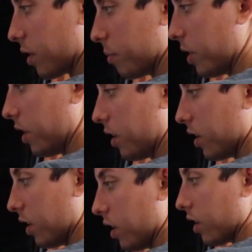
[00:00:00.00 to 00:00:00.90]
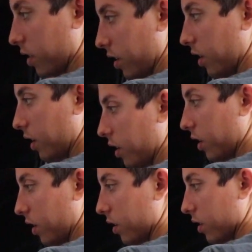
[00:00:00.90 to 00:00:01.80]
going to be
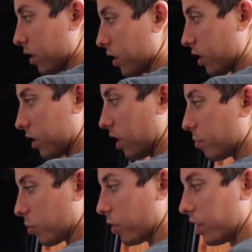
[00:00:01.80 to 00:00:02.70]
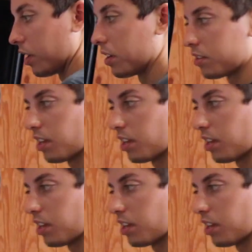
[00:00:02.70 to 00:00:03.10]
the clip 1,